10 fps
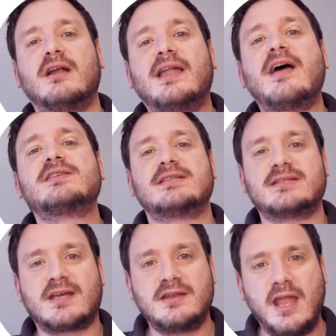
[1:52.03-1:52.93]
It allows this
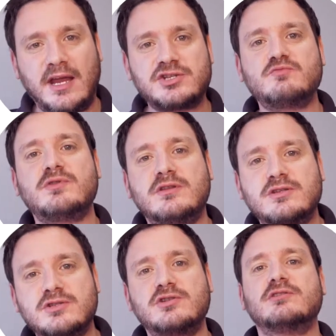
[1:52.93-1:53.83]
connection with your
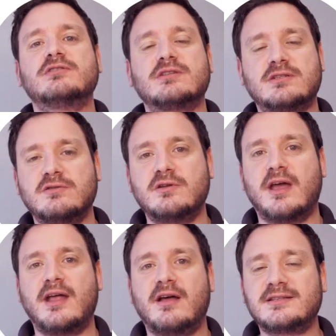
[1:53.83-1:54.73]
students sooner,
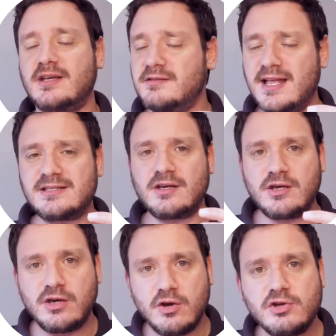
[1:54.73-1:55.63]
and that's a
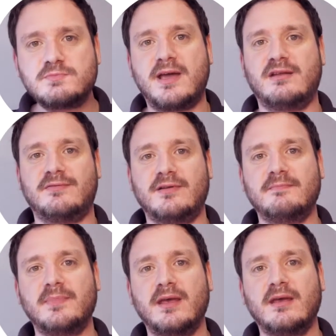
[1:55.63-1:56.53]
huge benefit.
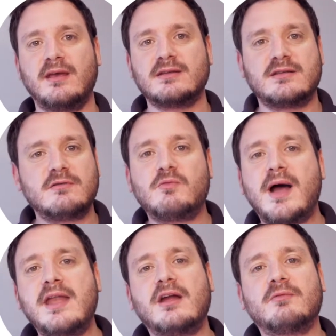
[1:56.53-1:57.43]
So they're not
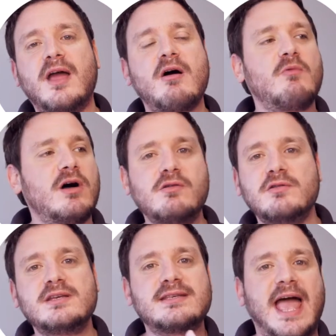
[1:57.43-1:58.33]
waiting around while all
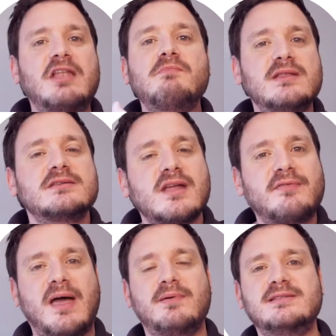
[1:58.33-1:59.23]
this admin stuff
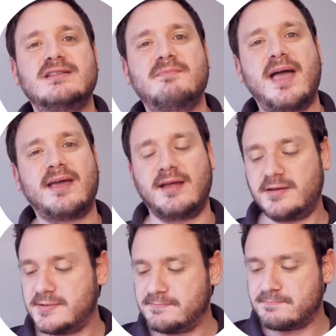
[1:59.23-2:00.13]
happens in the back
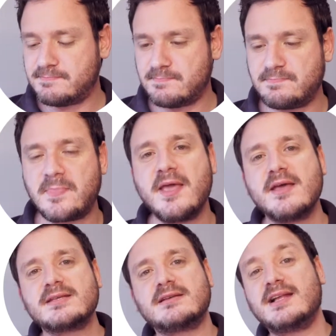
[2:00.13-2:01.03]
end.
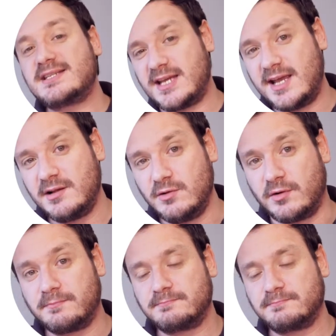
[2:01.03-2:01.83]
So let's take a look.